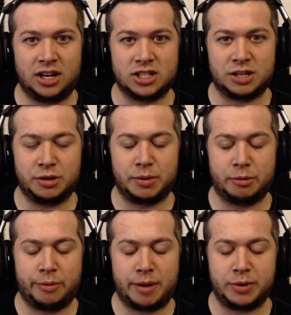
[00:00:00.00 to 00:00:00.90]
on some of the people
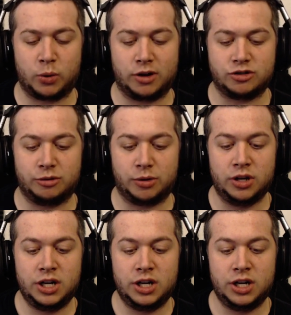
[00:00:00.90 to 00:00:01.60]
might be questionable.